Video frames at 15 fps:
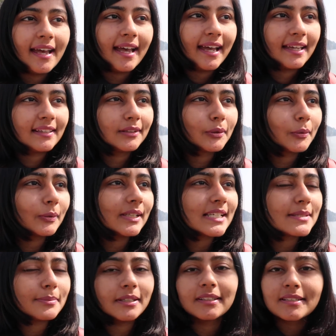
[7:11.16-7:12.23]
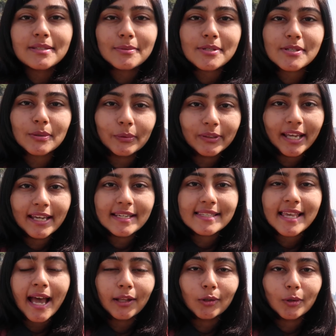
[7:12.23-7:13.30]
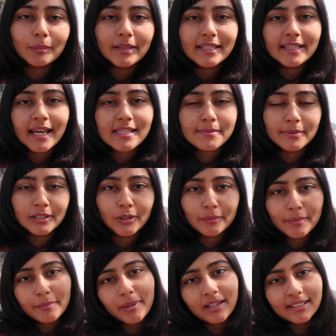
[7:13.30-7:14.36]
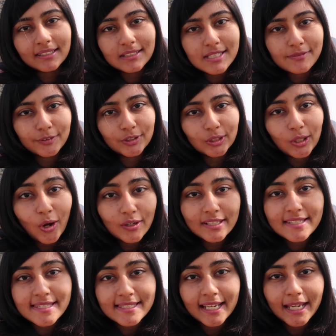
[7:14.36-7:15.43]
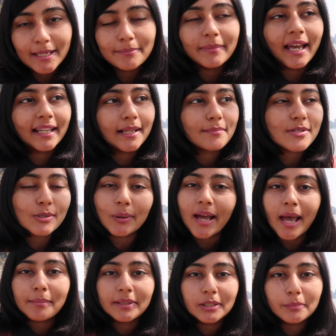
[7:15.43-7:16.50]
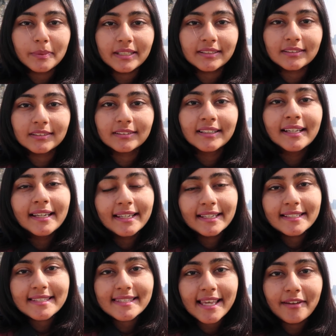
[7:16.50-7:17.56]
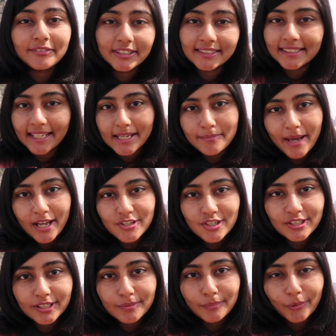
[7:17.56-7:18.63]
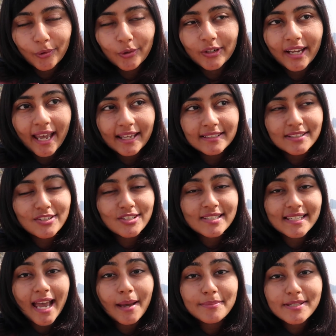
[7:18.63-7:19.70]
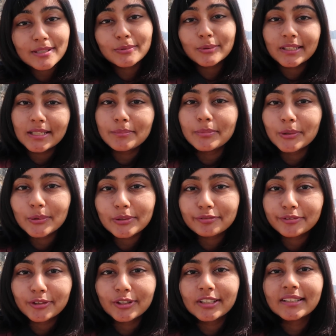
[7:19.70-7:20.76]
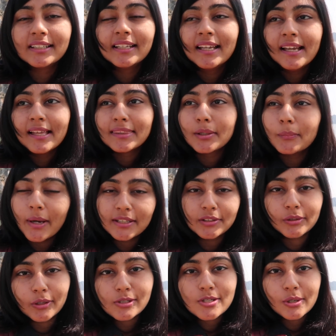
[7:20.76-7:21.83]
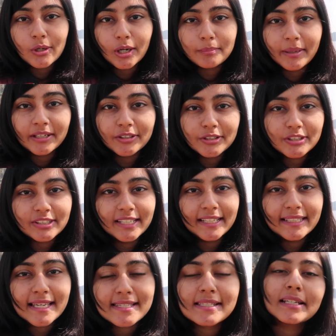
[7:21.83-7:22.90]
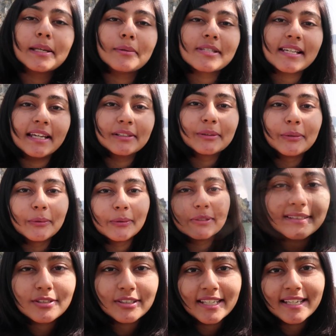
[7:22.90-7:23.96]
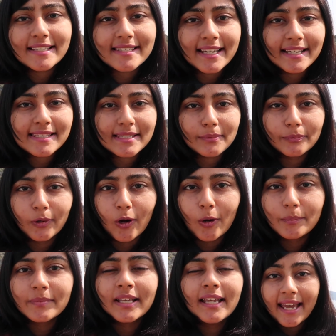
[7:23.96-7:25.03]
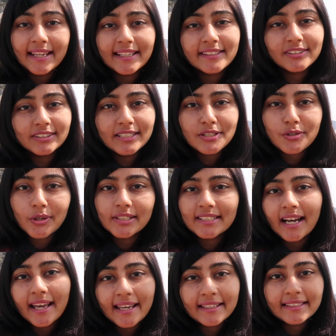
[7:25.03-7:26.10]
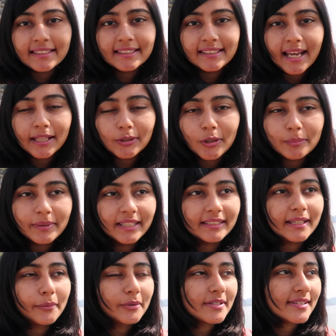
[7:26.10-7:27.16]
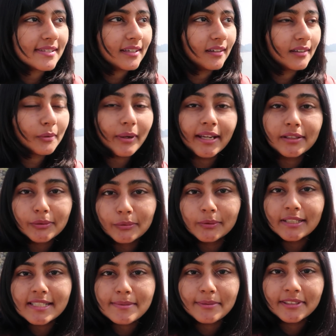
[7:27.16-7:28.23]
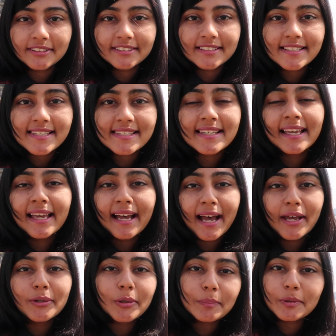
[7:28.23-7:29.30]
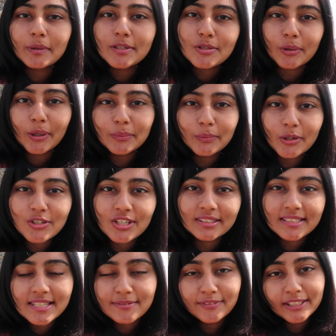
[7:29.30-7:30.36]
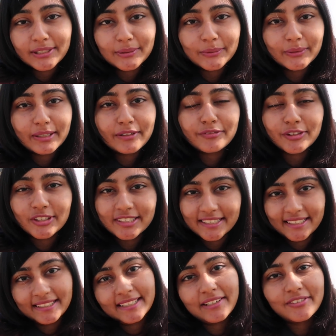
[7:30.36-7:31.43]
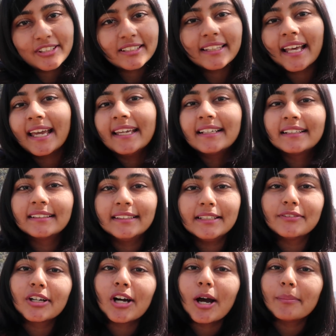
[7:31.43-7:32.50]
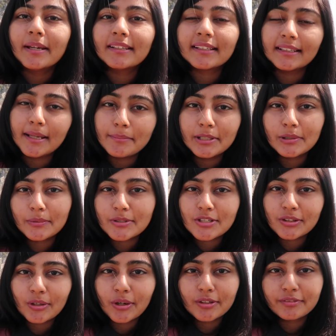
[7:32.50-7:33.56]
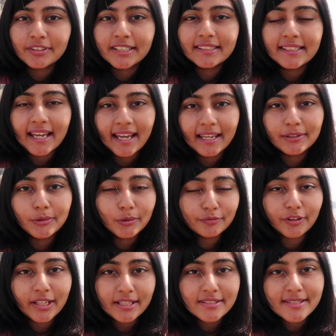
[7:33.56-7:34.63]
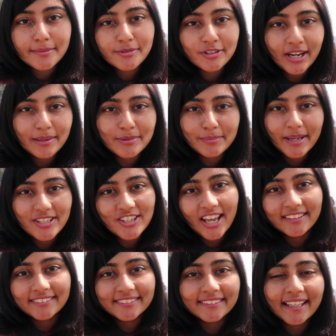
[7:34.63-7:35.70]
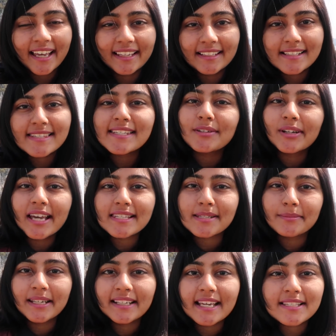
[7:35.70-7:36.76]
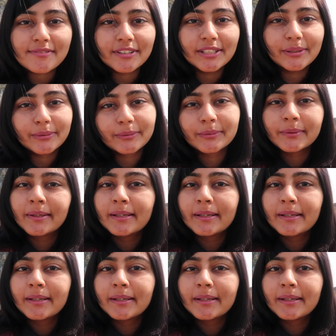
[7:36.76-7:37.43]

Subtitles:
And the whole experience was so nice. Halong Bay has been on my bucket list for the longest time, and I'm so happy to be here. It's everything I imagined and more, and it's just absolutely beautiful. The weather also got better today. Yesterday was kind of cold. Today is nice and warm, and I really enjoyed kayaking in Halong Bay. That was quite a cool experience. I hope you enjoyed watching this video. If you did, give it a like, leave a comment, and let me know what you thought of it. And don't forget to subscribe to my channel, and I'll see you guys in my next video.